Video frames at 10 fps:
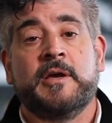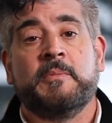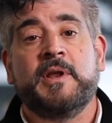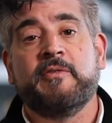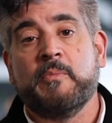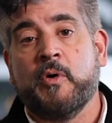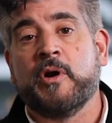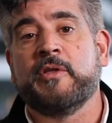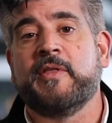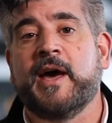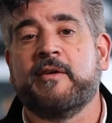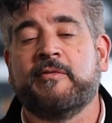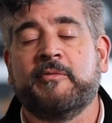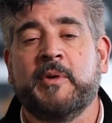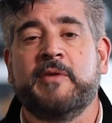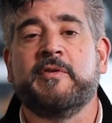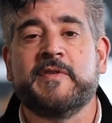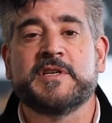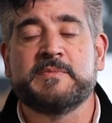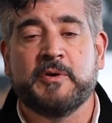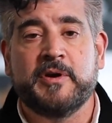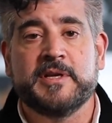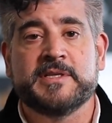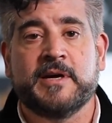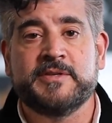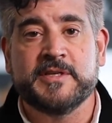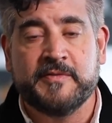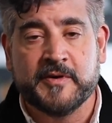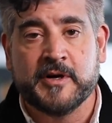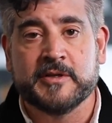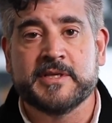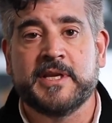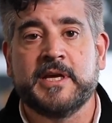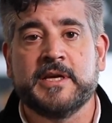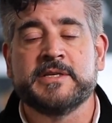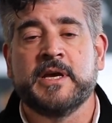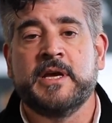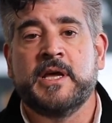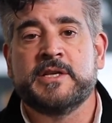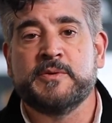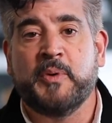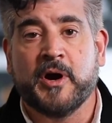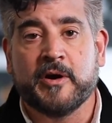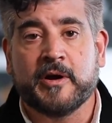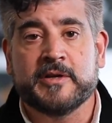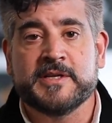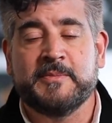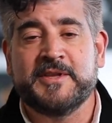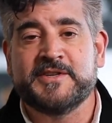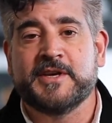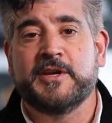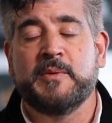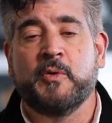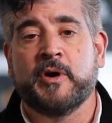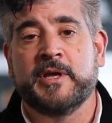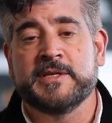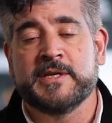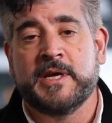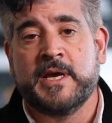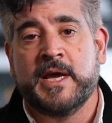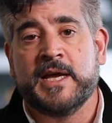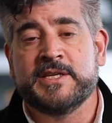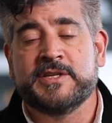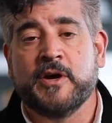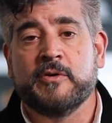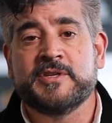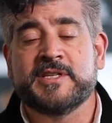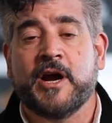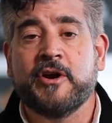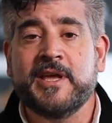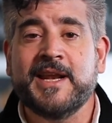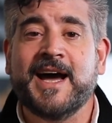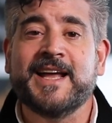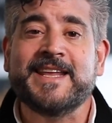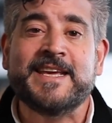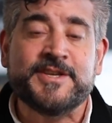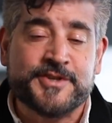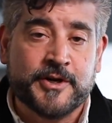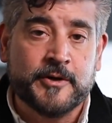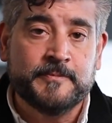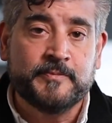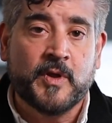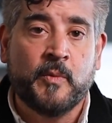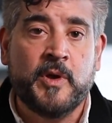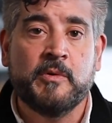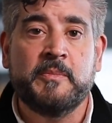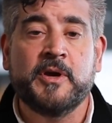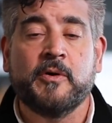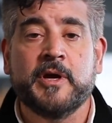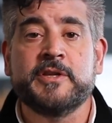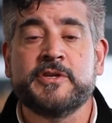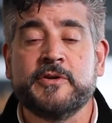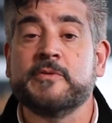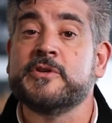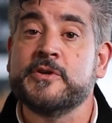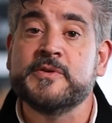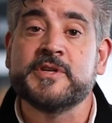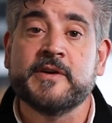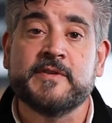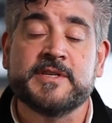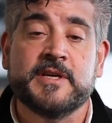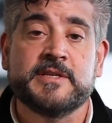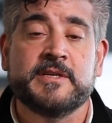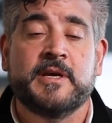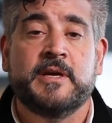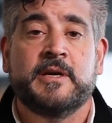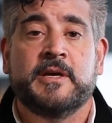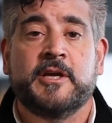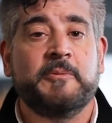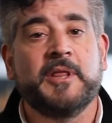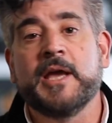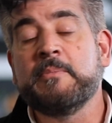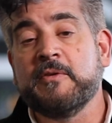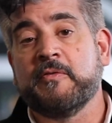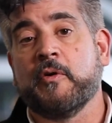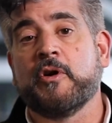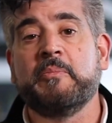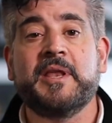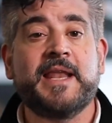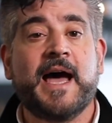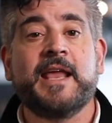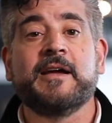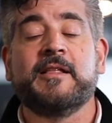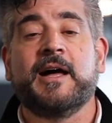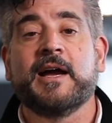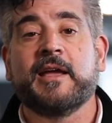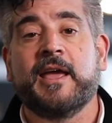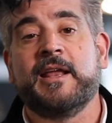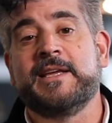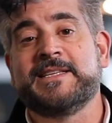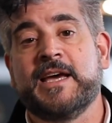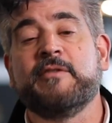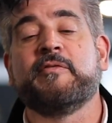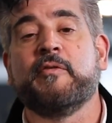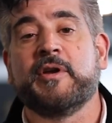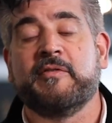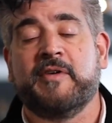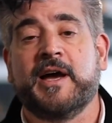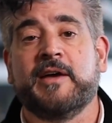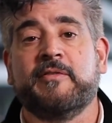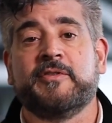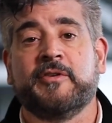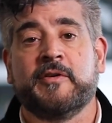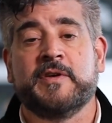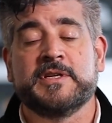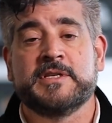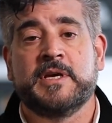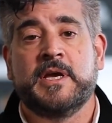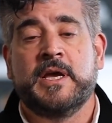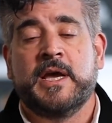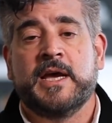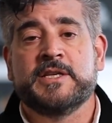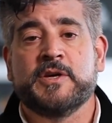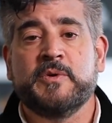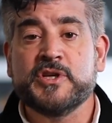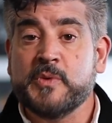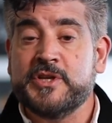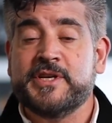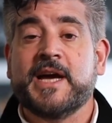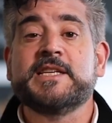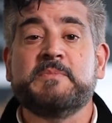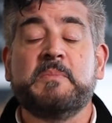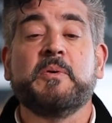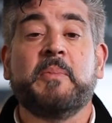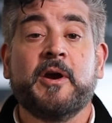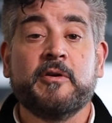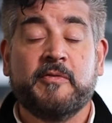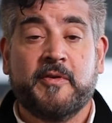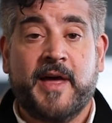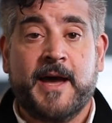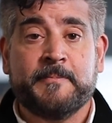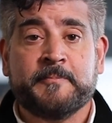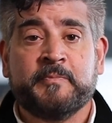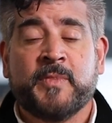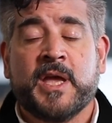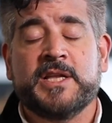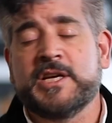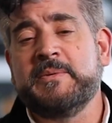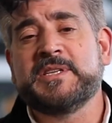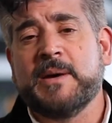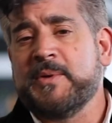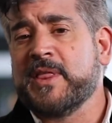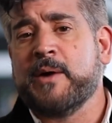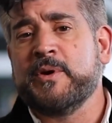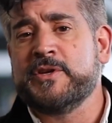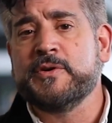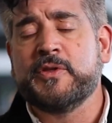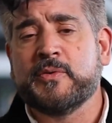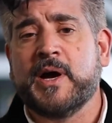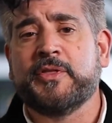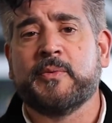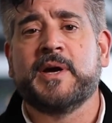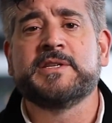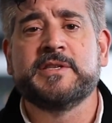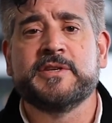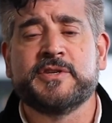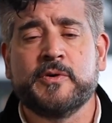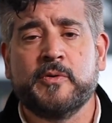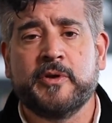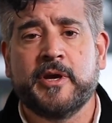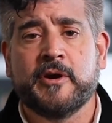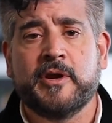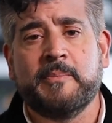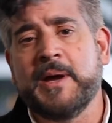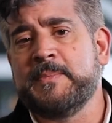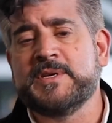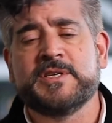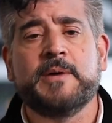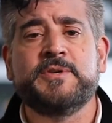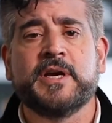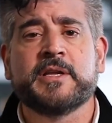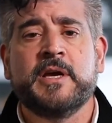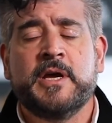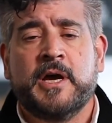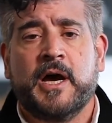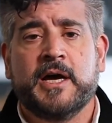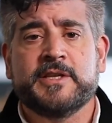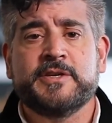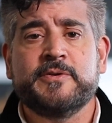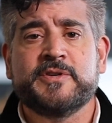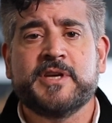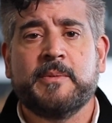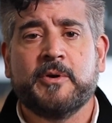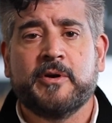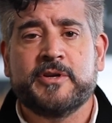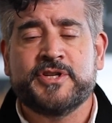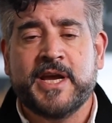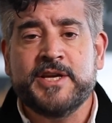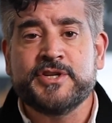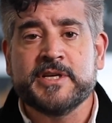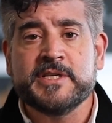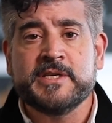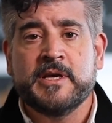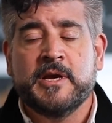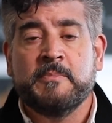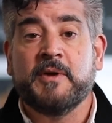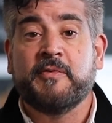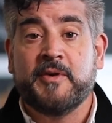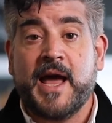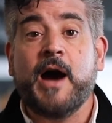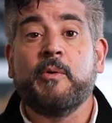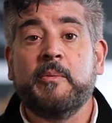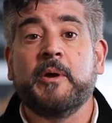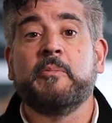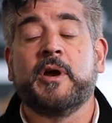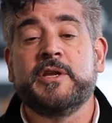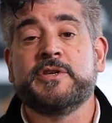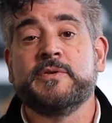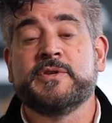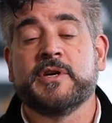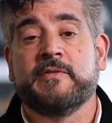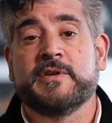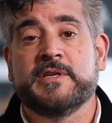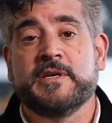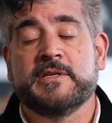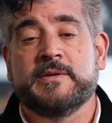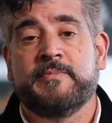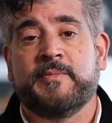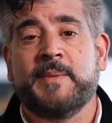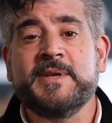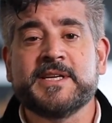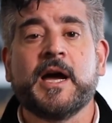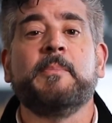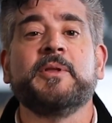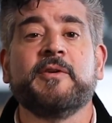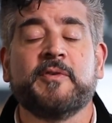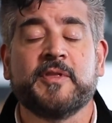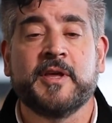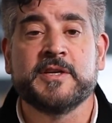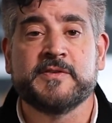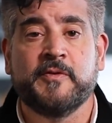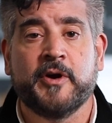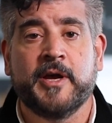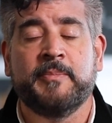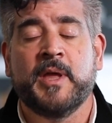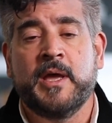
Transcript: But even more than that, many of you have experienced how difficult it is to park some of these Sunday mornings. And so starting on Easter, we will be going to two services. It'll be like before, it'll be 9 o'clock and a 10:45 service. And so we just want you guys to be prepared for that. It's gonna be something that we do throughout the rest of the school year, and it might be subject to summer changes, but for now we're gonna be running two services. That means a couple different things for you.